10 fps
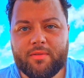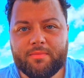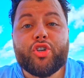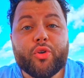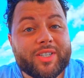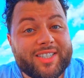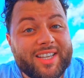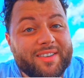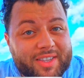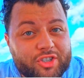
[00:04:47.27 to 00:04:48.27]
to
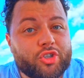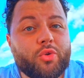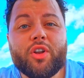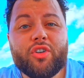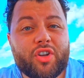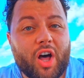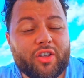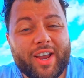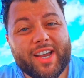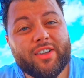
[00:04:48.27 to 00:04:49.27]
receive this
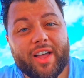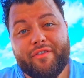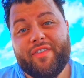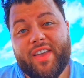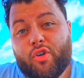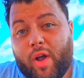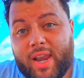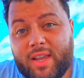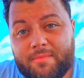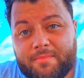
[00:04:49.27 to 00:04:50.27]
$200 airline fee
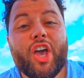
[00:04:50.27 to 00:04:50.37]
credit,